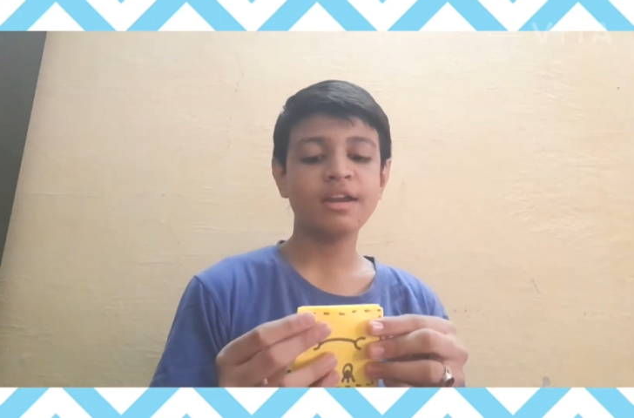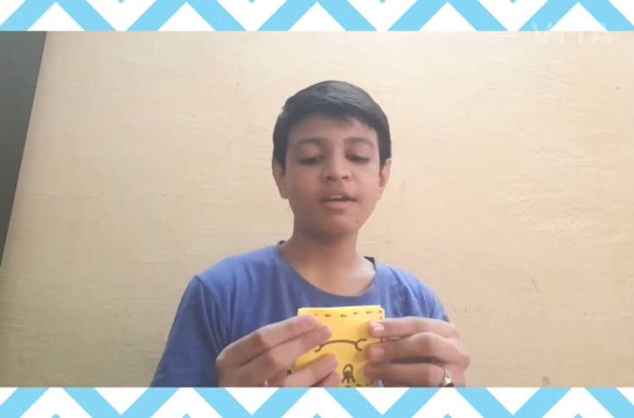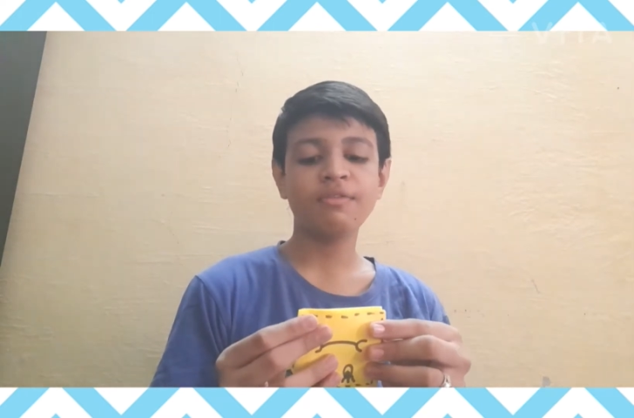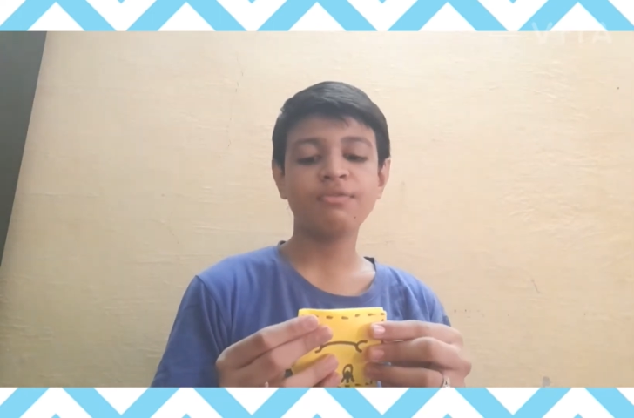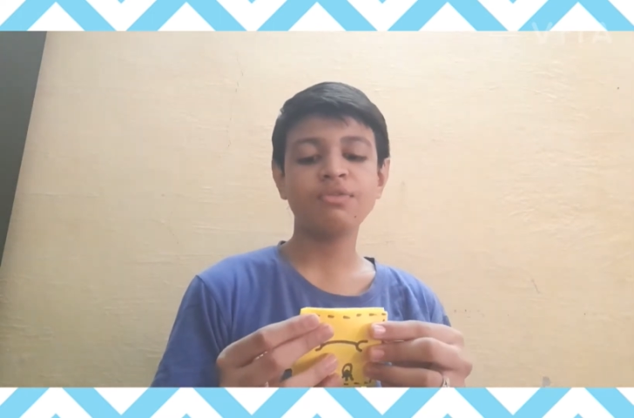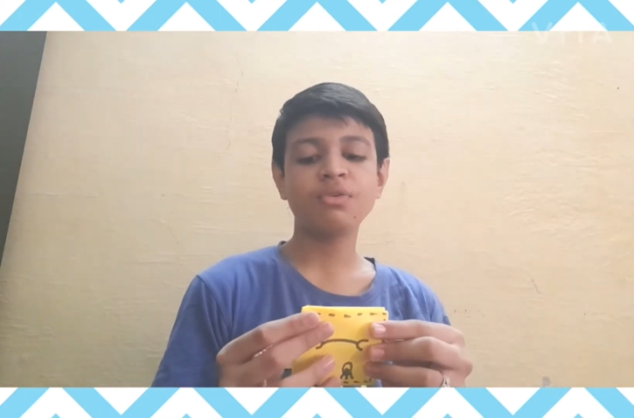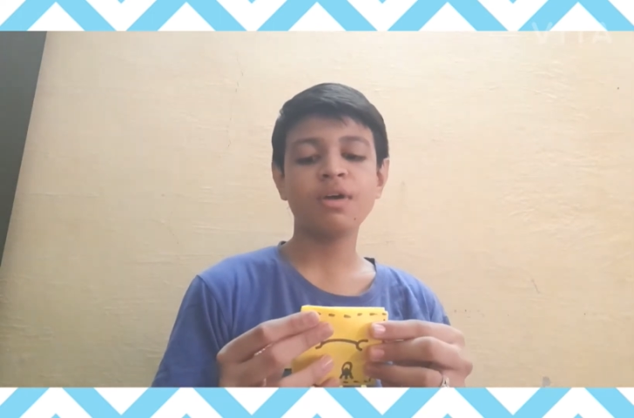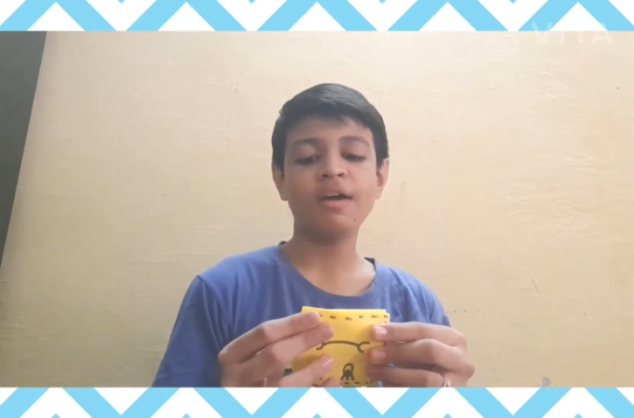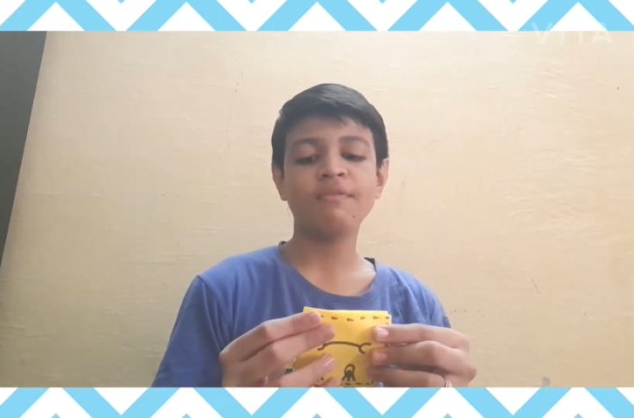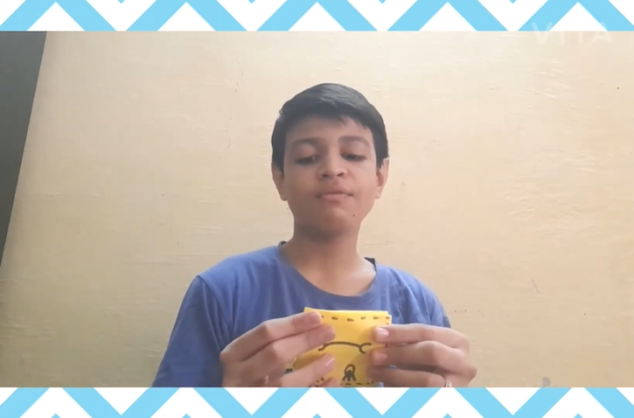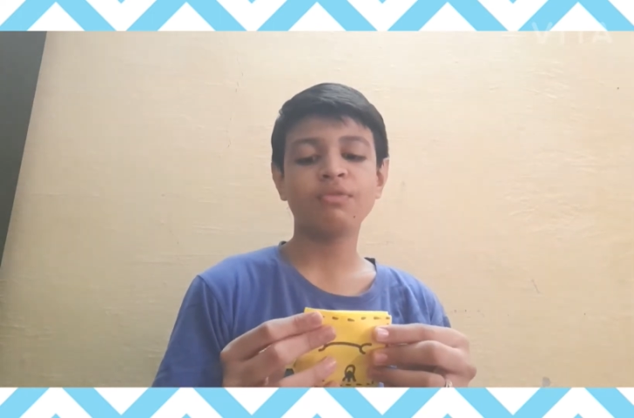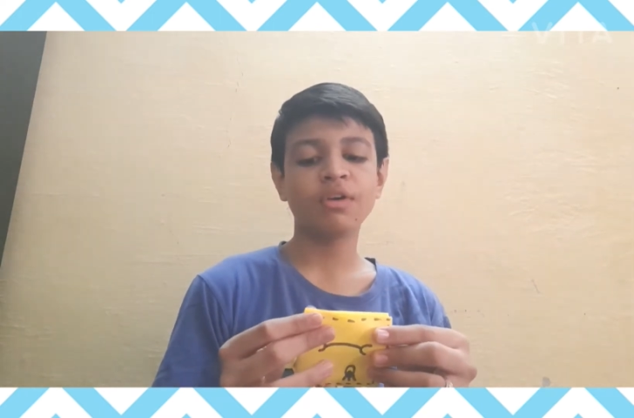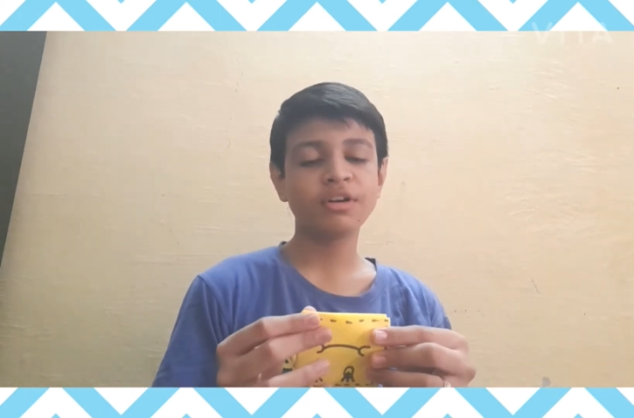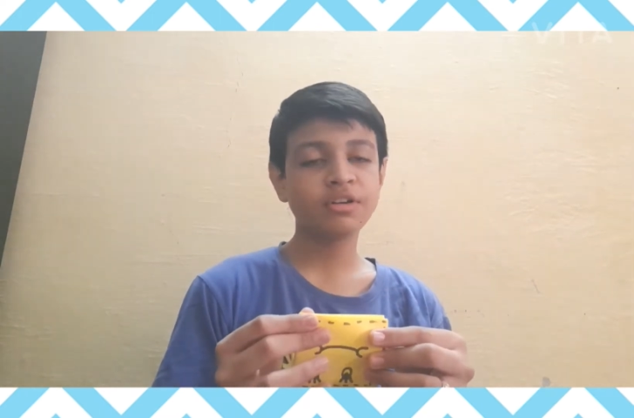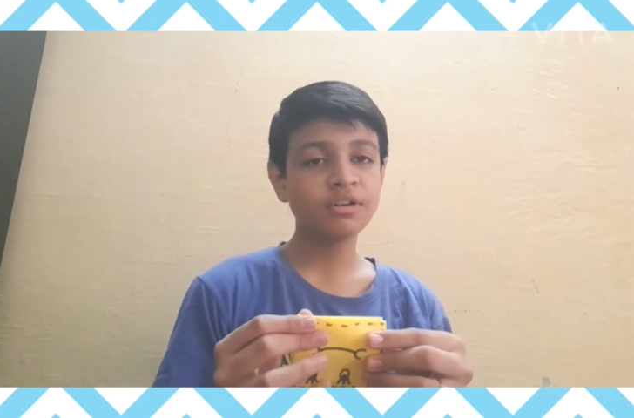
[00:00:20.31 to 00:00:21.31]
If you have
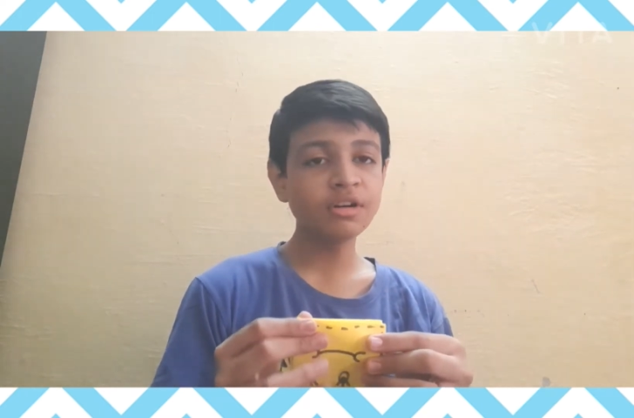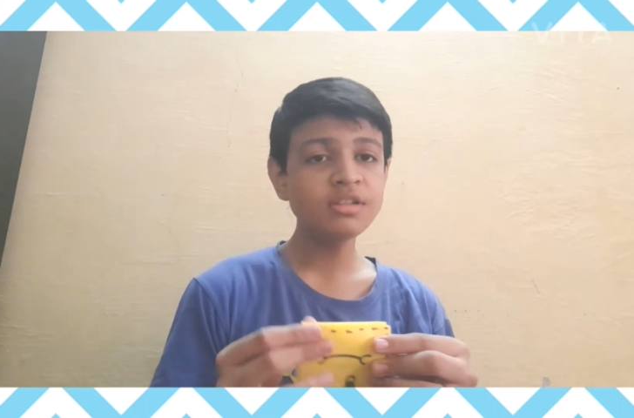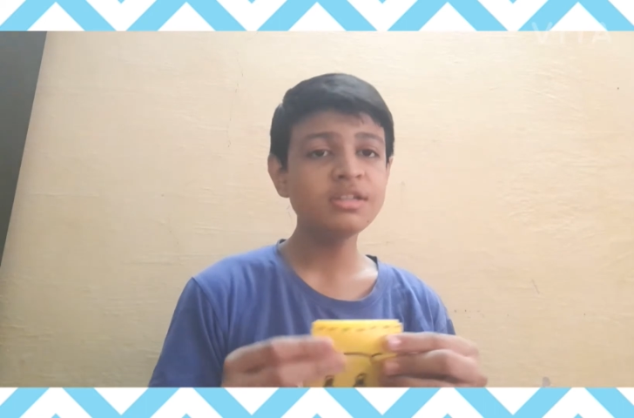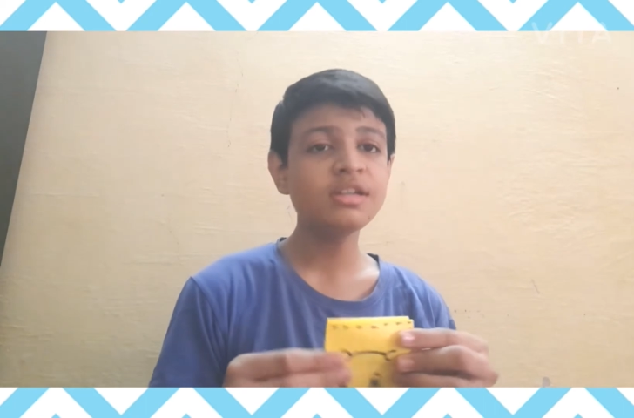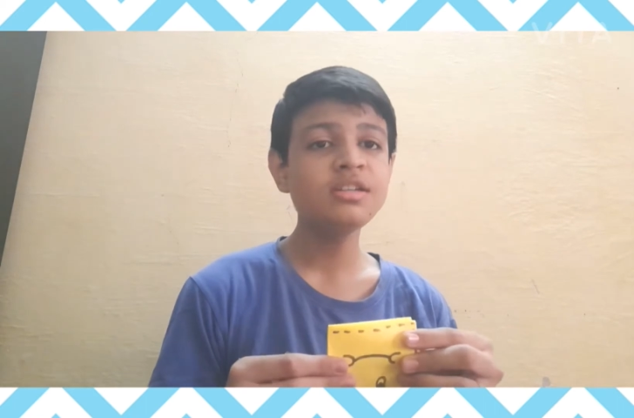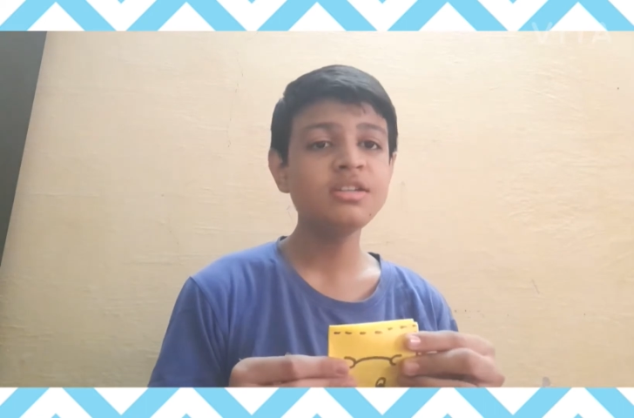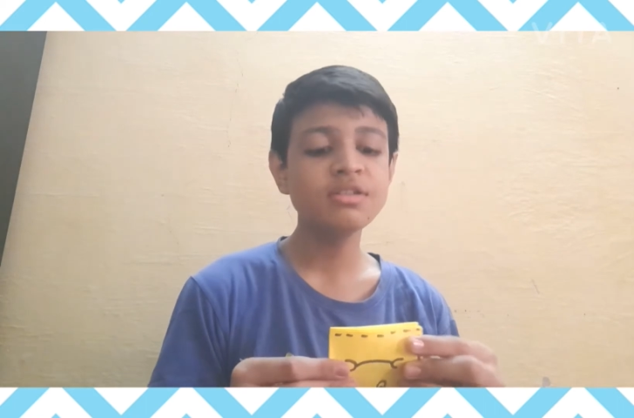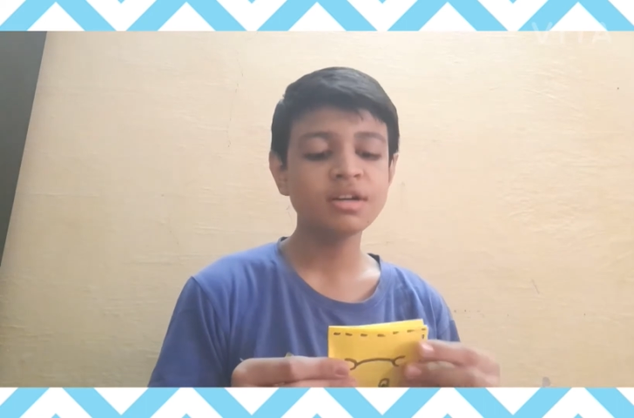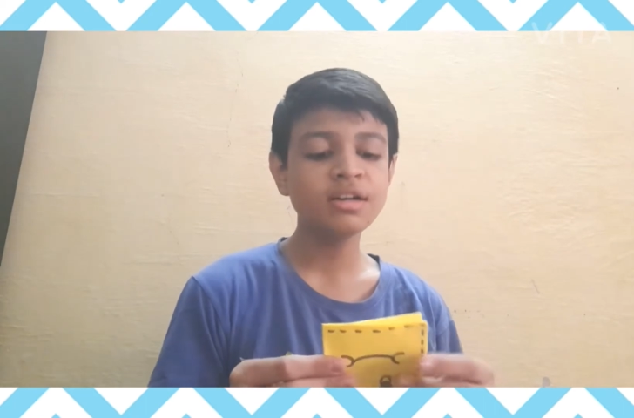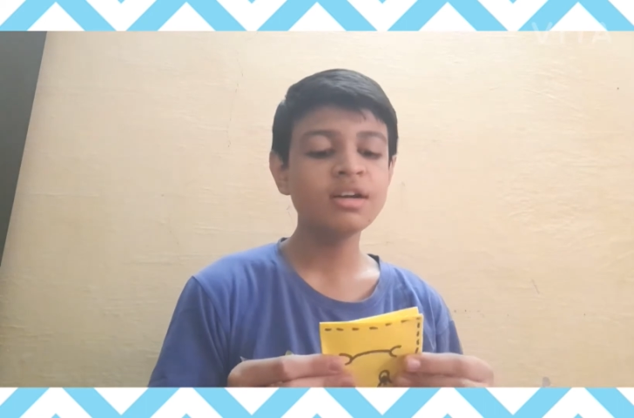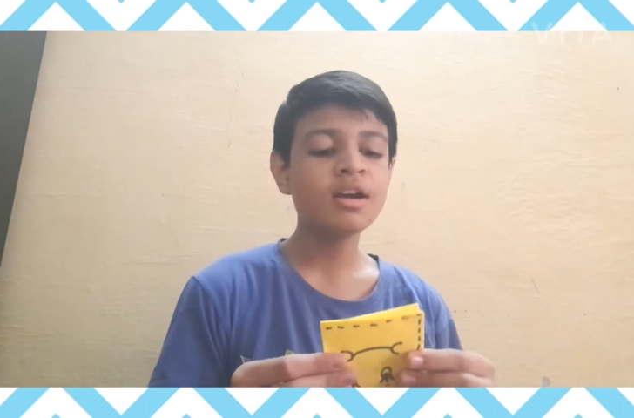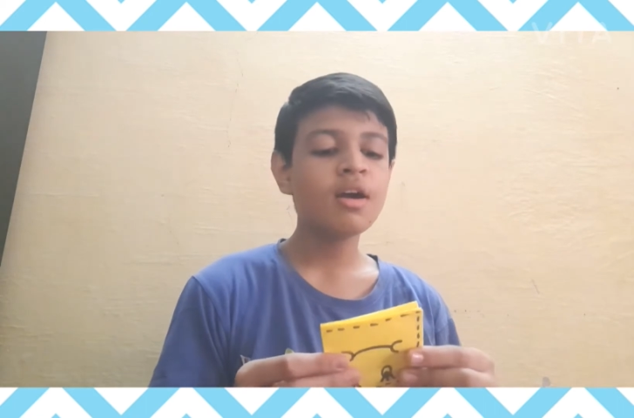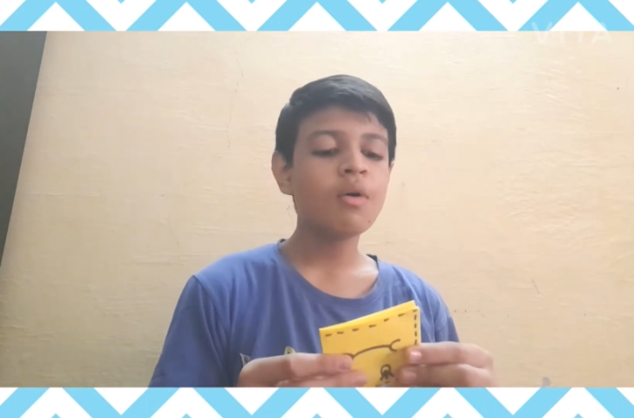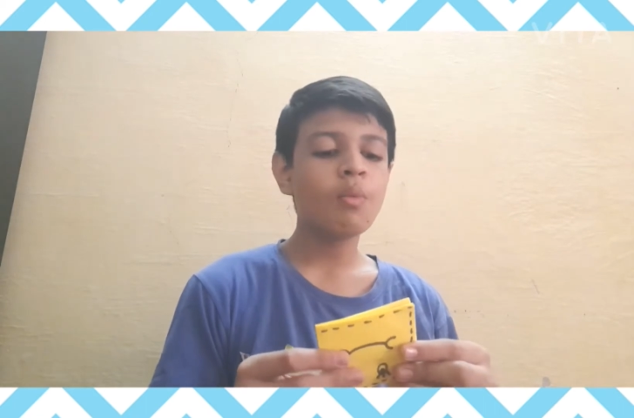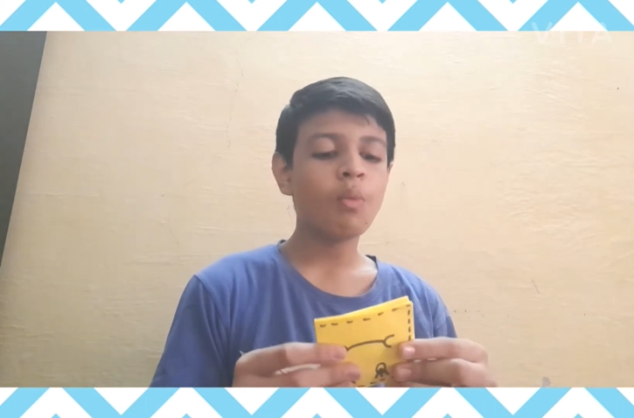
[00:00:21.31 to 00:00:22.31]
forgotten your
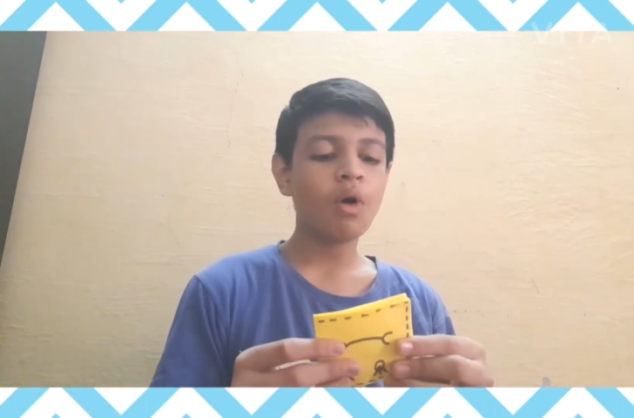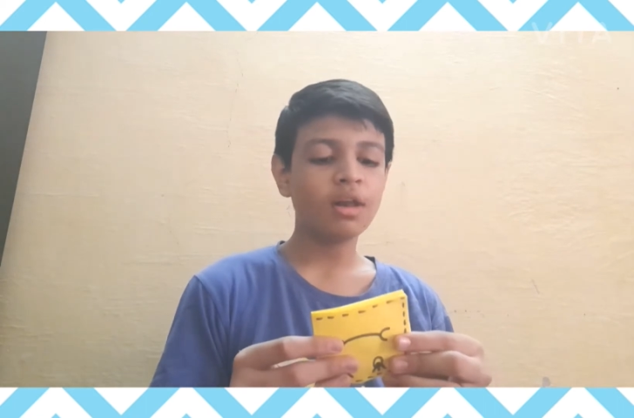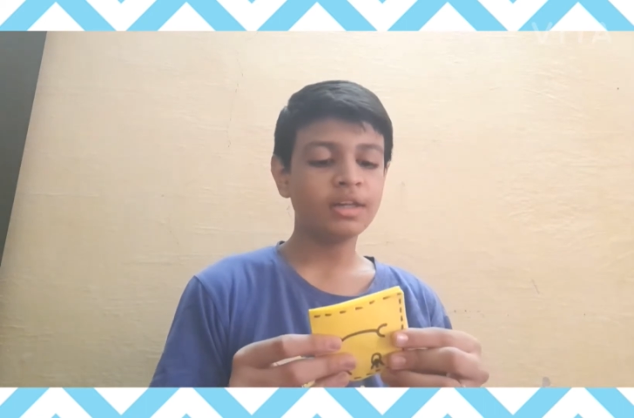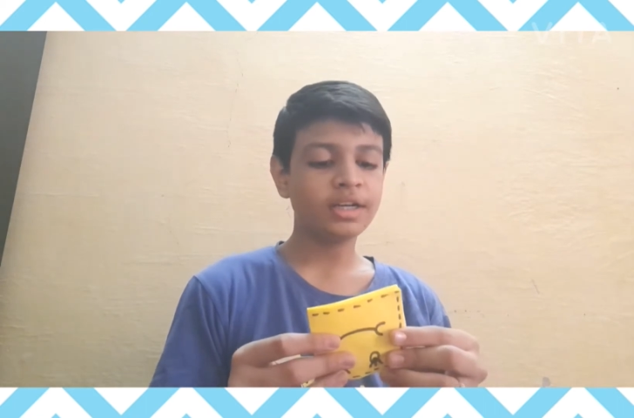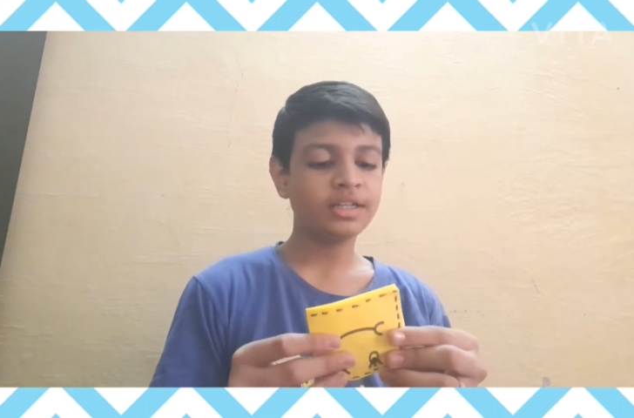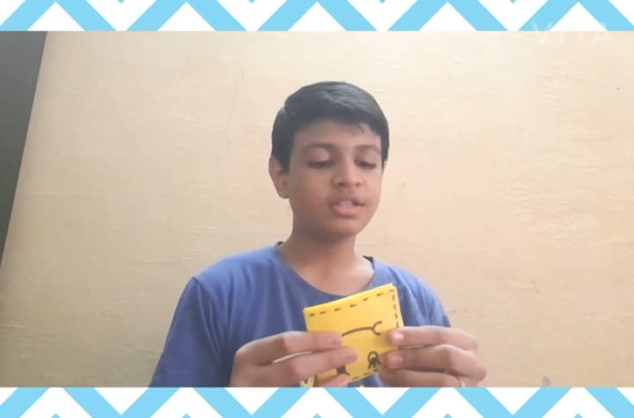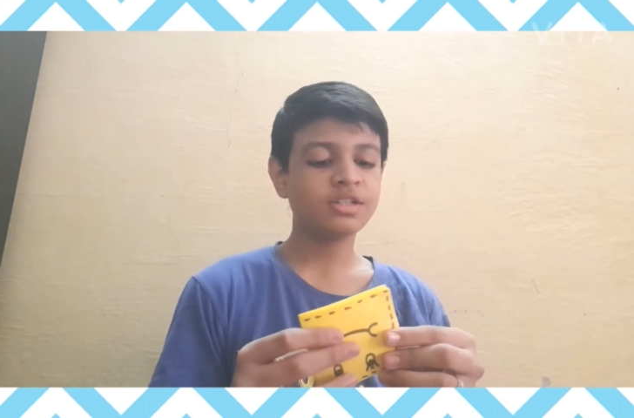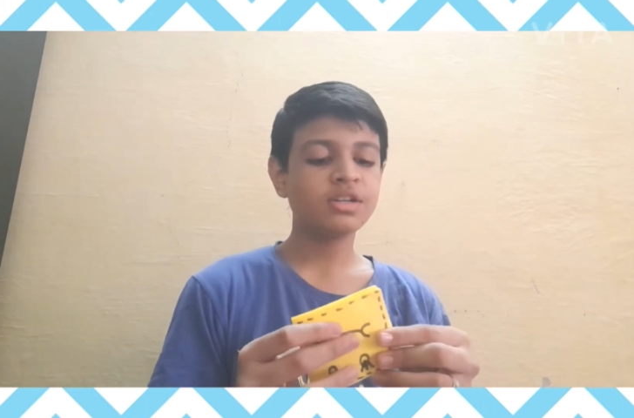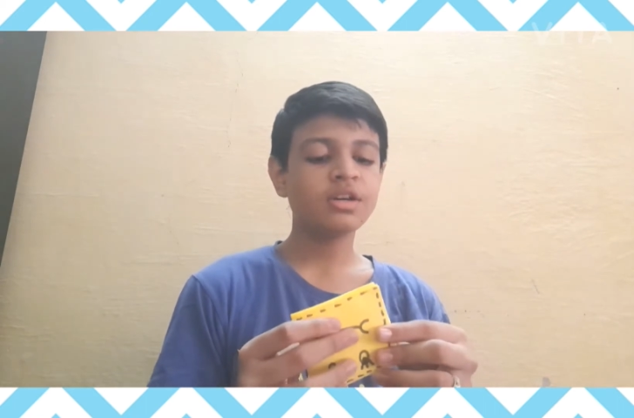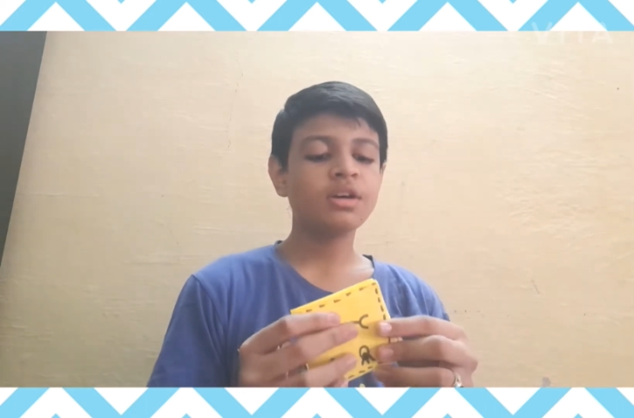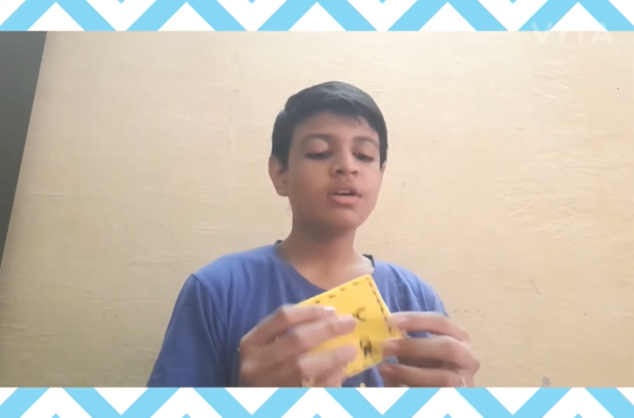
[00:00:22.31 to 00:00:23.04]
wallet